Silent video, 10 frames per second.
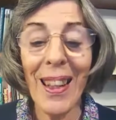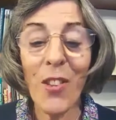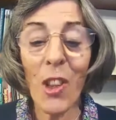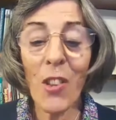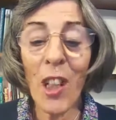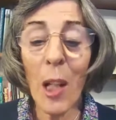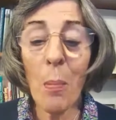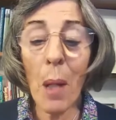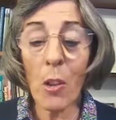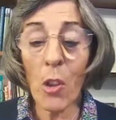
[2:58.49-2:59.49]
just how
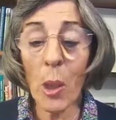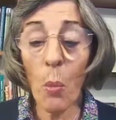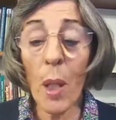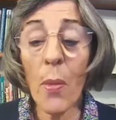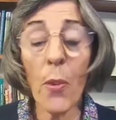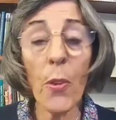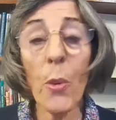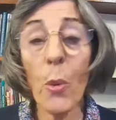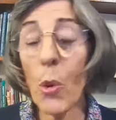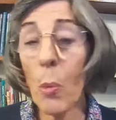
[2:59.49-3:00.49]
much he went
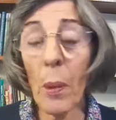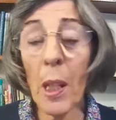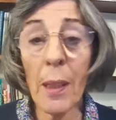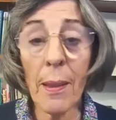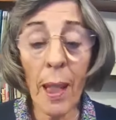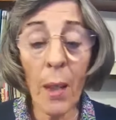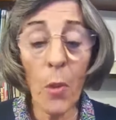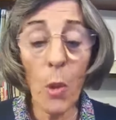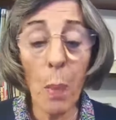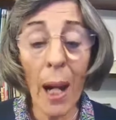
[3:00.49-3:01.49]
through to break down
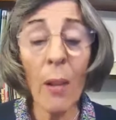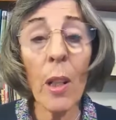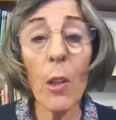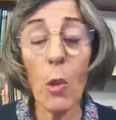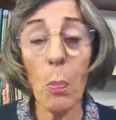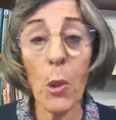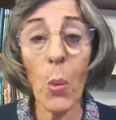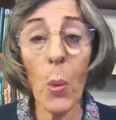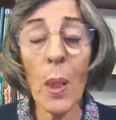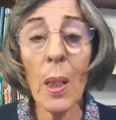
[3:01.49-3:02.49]
the barriers
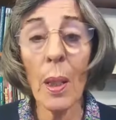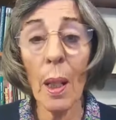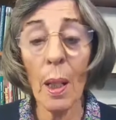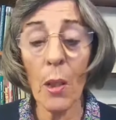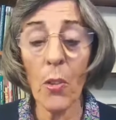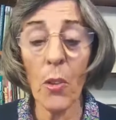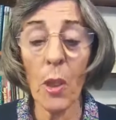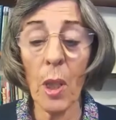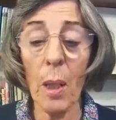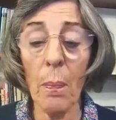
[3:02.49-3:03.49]
between us
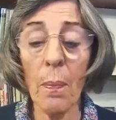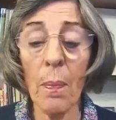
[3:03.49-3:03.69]
and him.